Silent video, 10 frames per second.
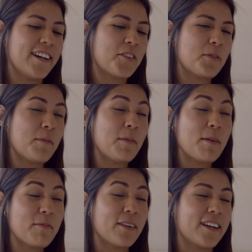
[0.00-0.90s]
I
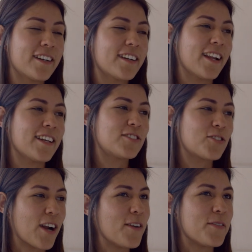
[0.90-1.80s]
remember like
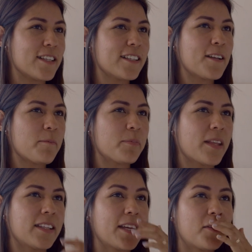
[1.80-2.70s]
driving
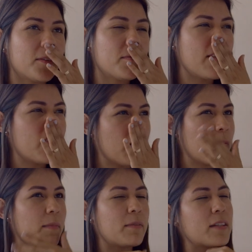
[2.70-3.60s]
and I called my
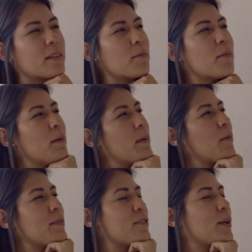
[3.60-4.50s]
mom and I say, Mom, I
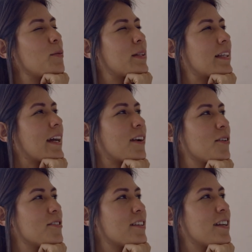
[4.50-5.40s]
was talking with
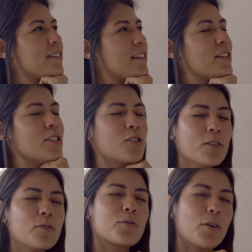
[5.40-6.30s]
Carlos and I say, he
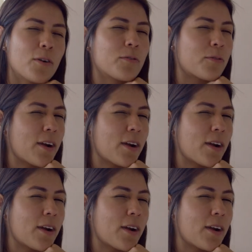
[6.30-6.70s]
should run,